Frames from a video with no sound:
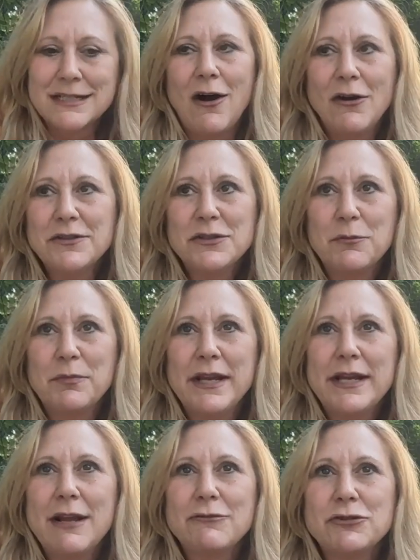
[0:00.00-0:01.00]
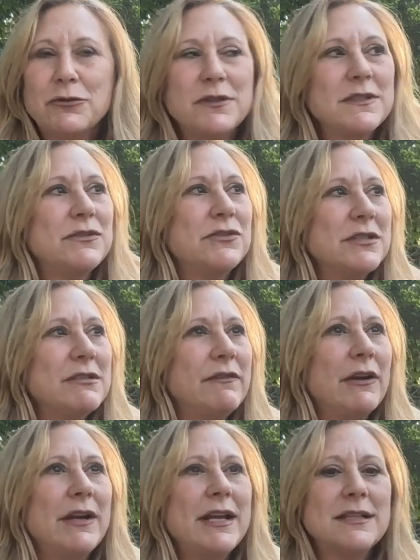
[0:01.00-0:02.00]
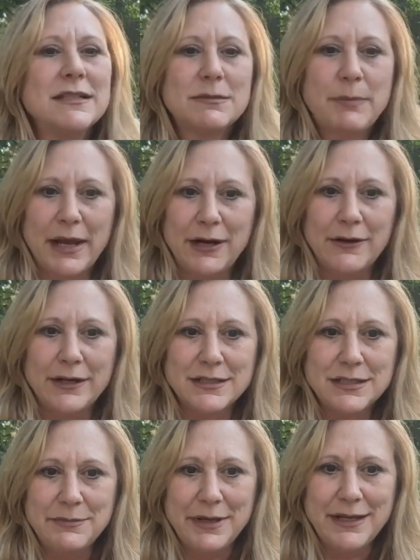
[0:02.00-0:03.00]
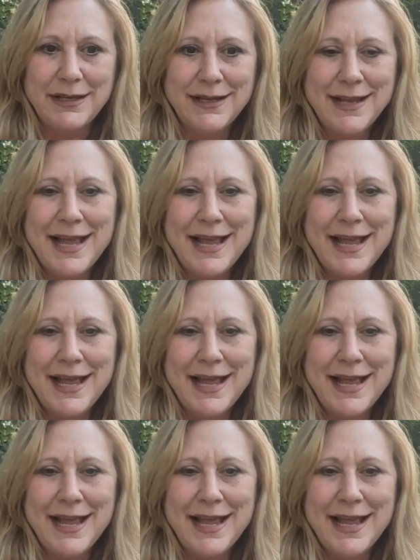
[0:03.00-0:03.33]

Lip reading: Also, playing outdoors is just very inspiring to me,